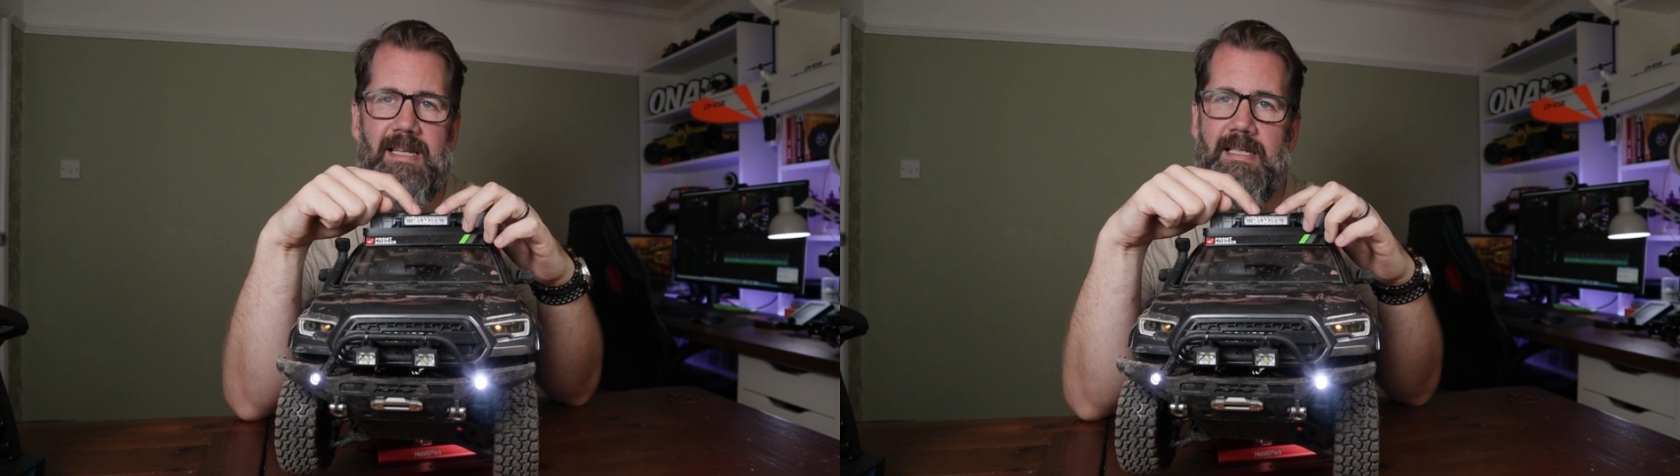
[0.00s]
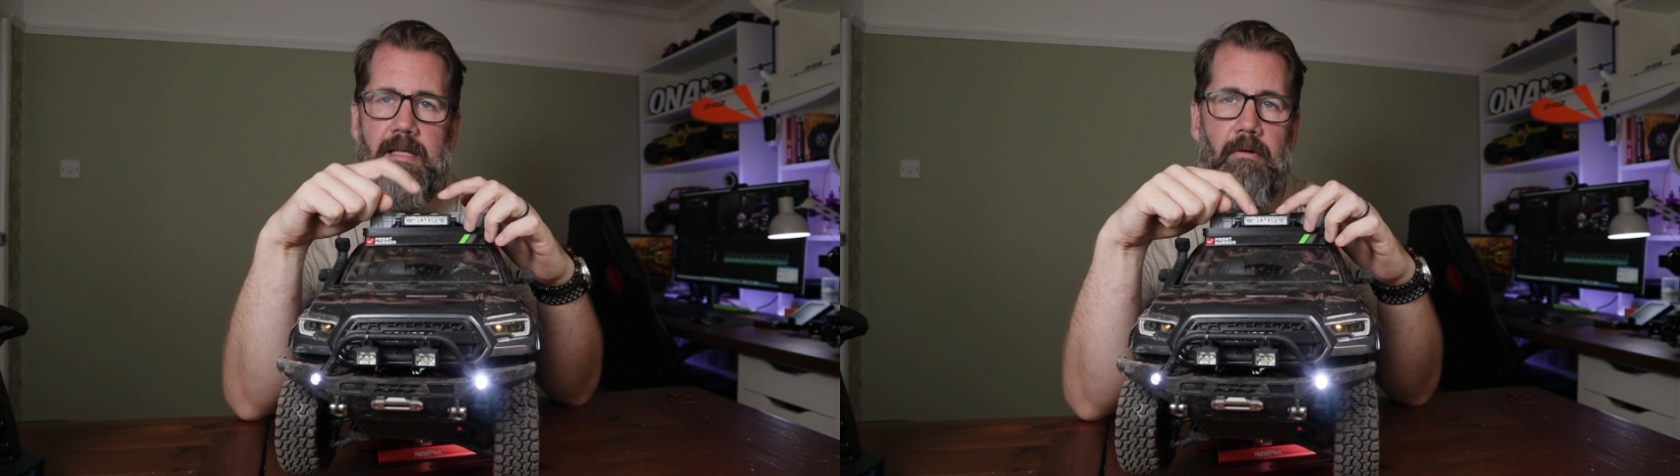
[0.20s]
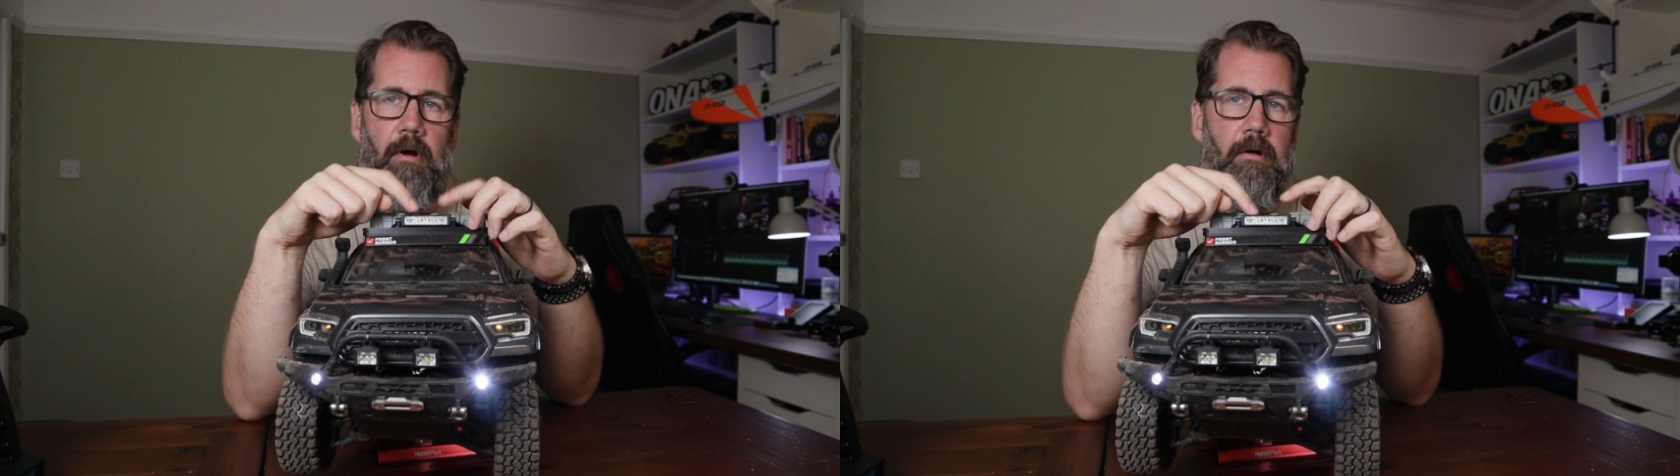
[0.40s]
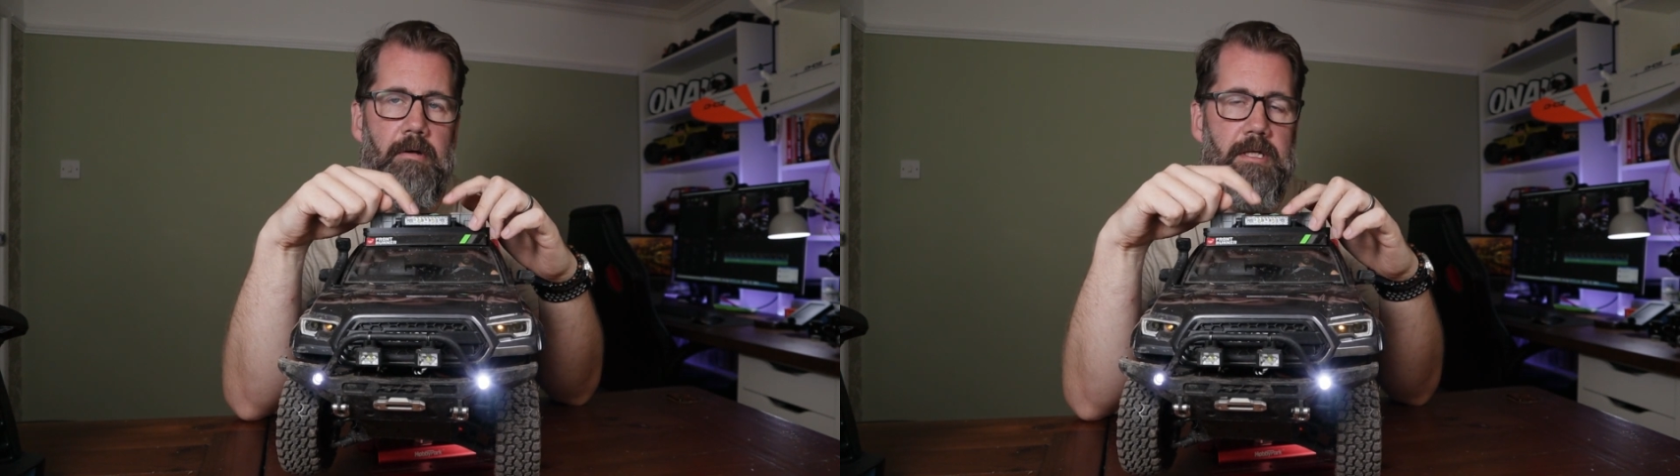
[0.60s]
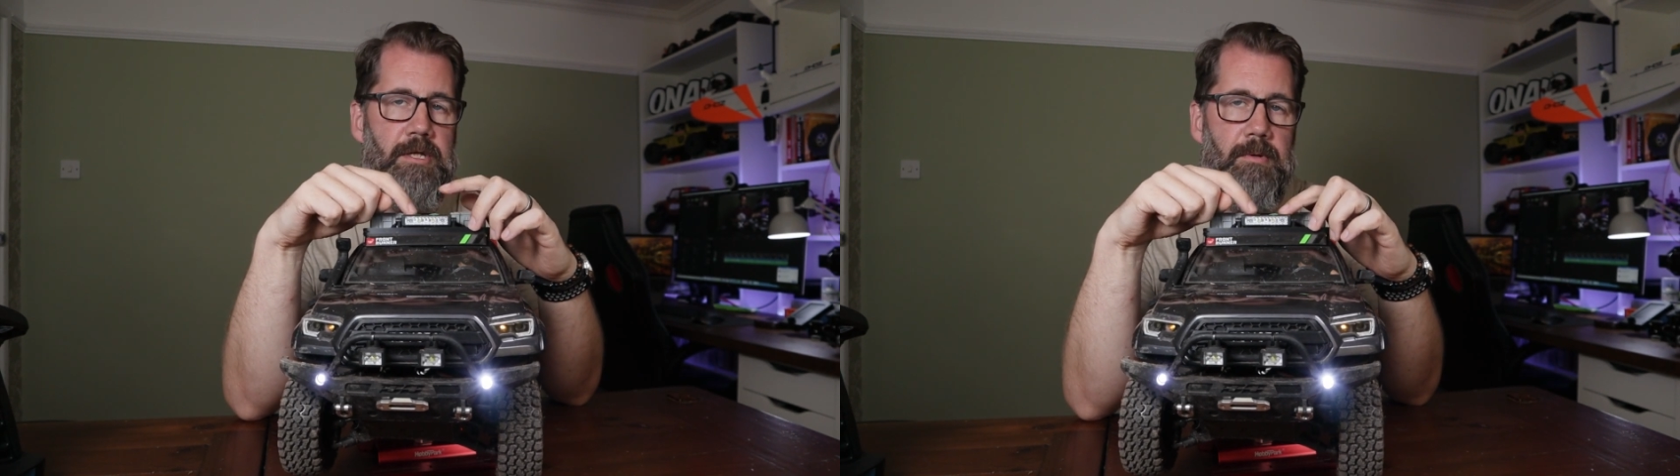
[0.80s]
is there are
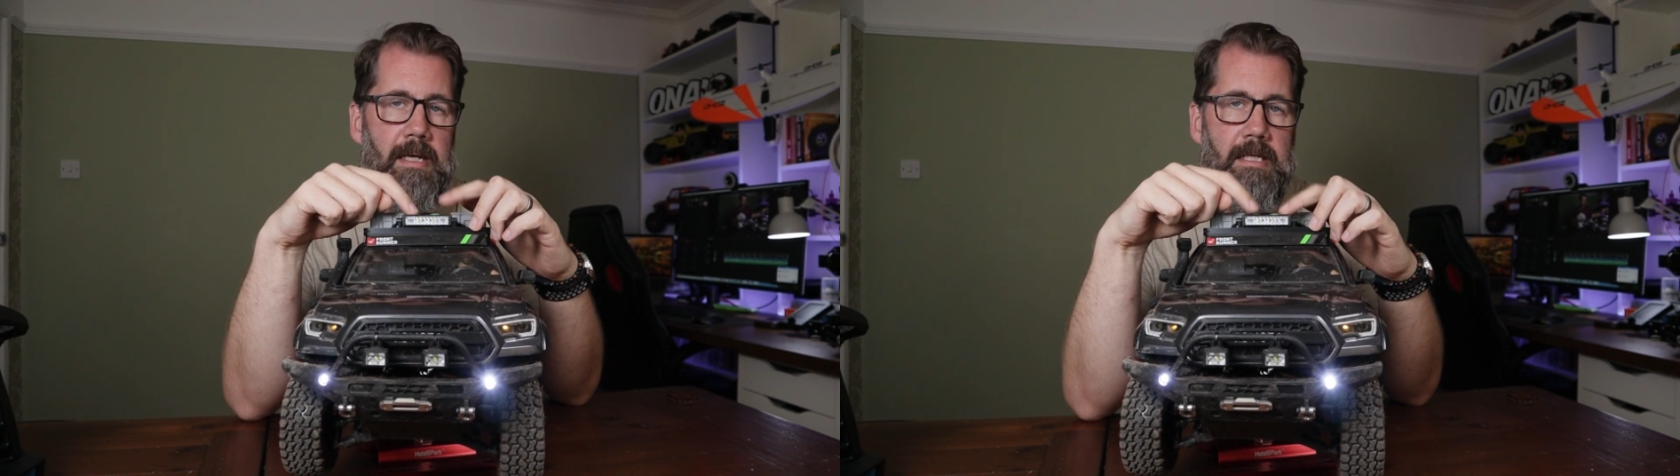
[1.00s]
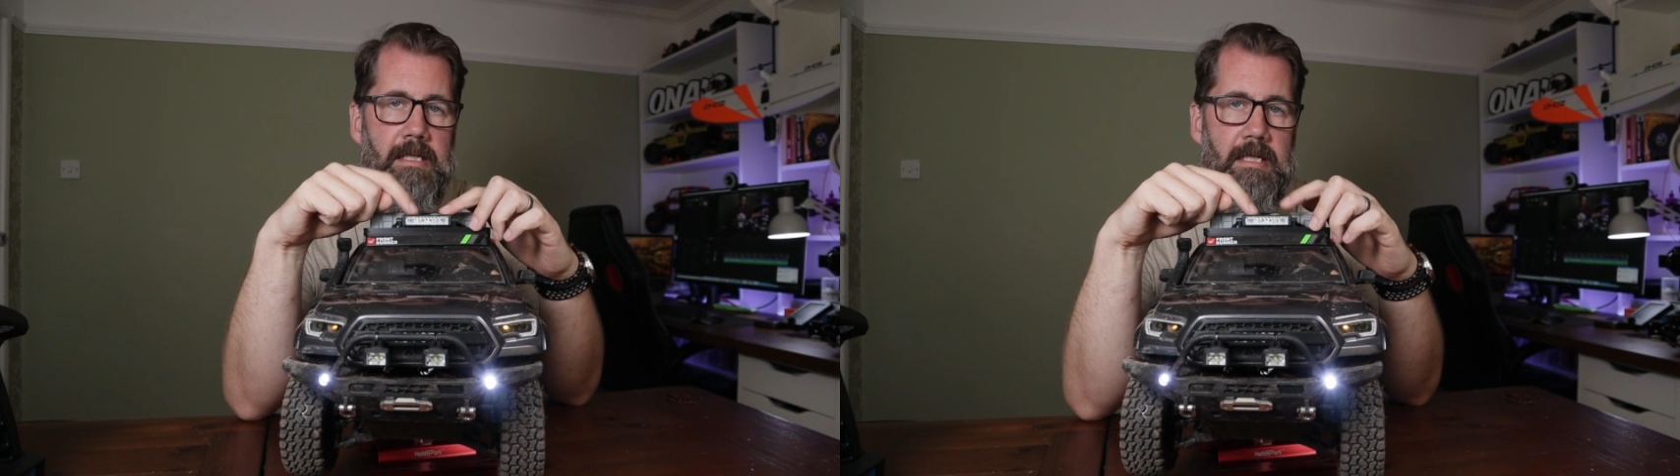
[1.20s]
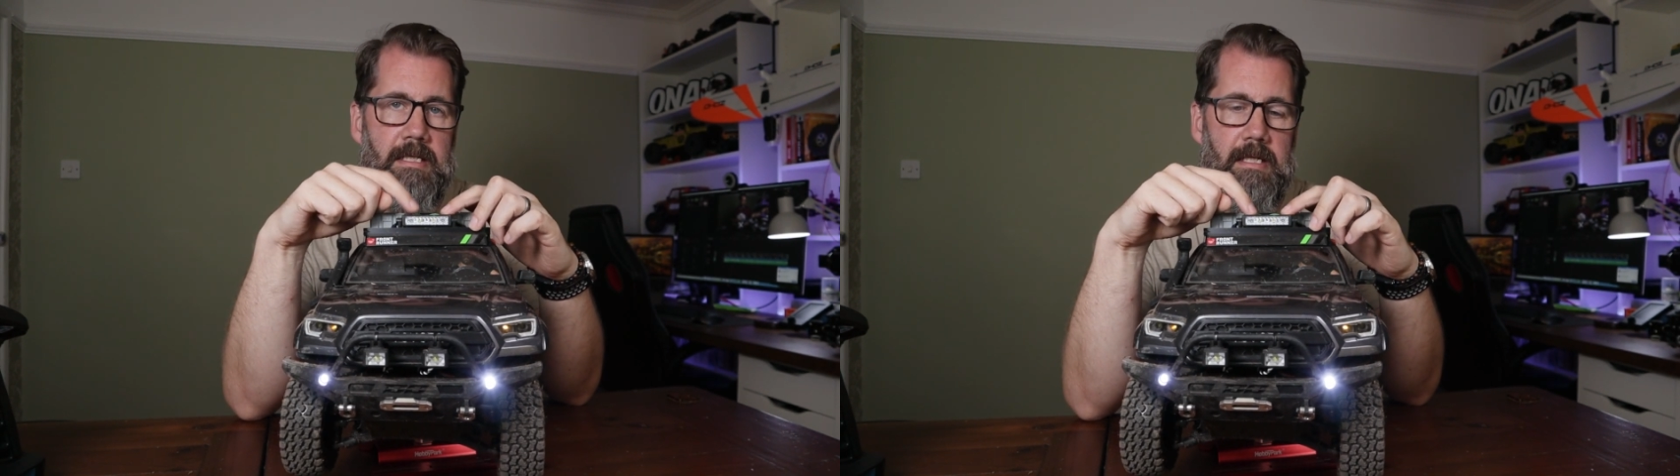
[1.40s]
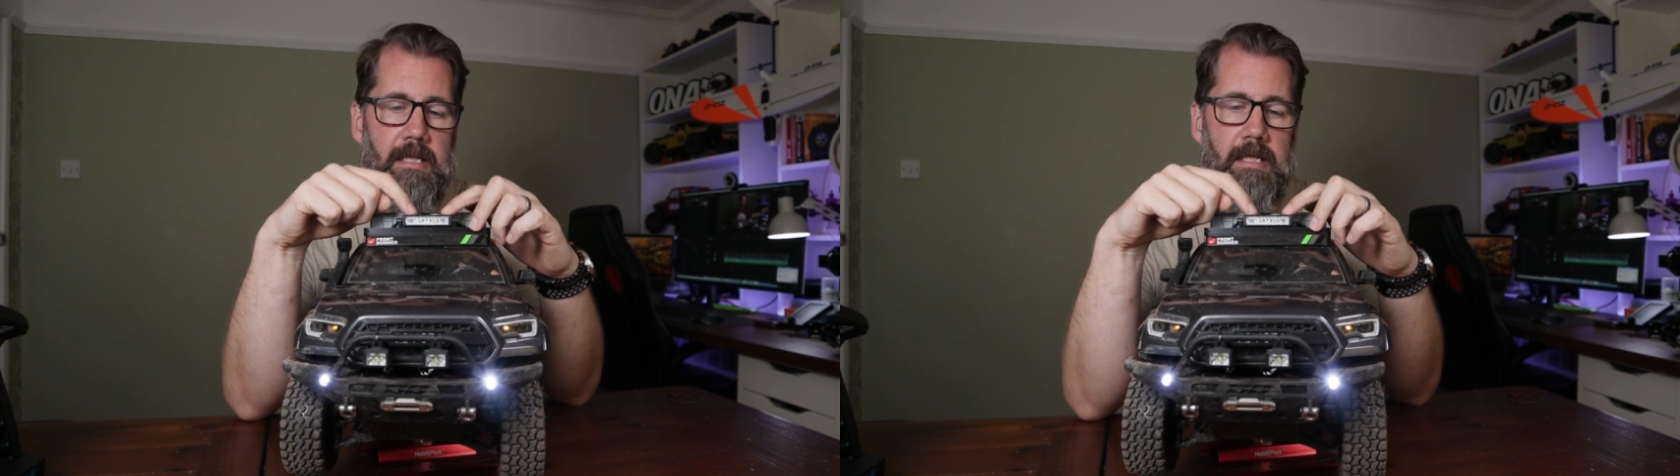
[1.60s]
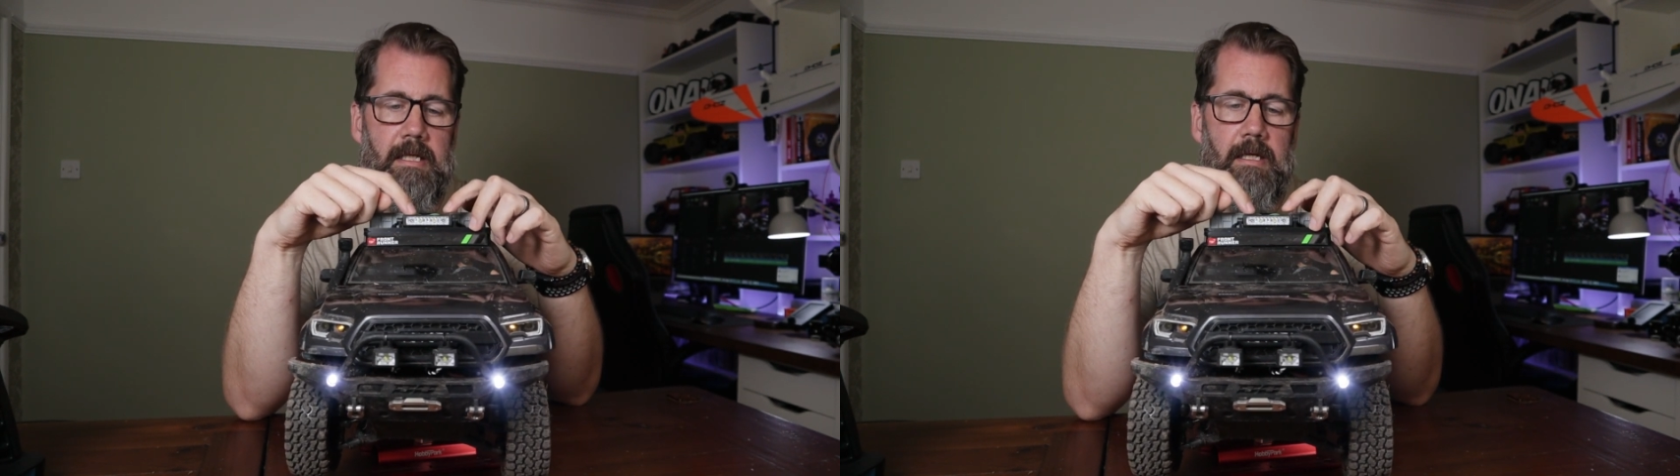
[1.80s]
only 2 LEDs in
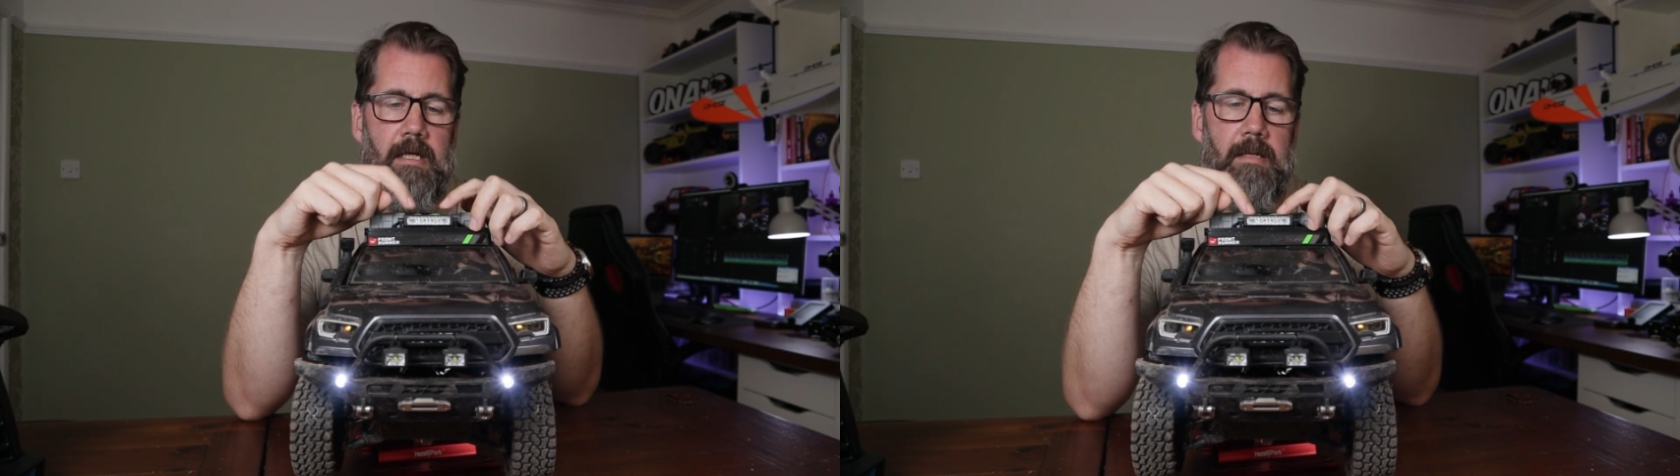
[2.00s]
here.